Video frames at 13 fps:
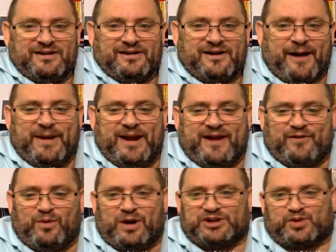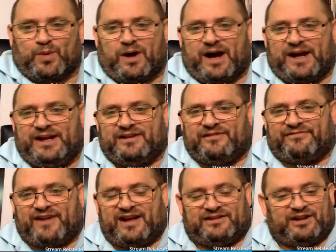I mean, every once in a while I need to
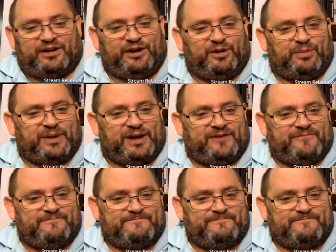vent a little bit.